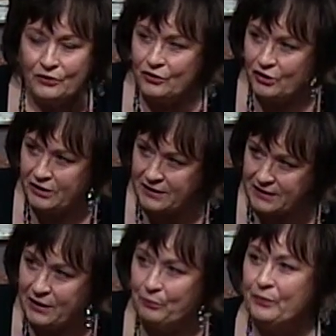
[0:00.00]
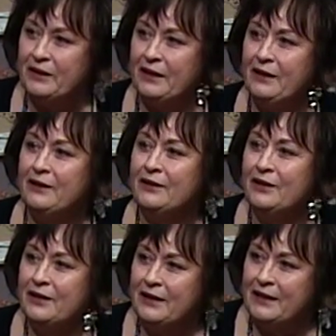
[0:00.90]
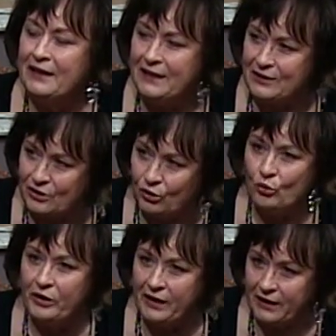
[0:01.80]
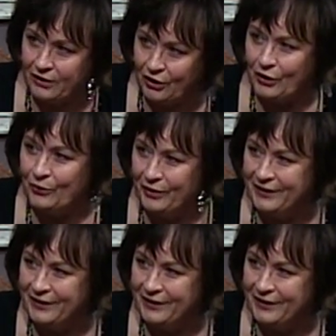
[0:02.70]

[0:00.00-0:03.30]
just simply his glory in you.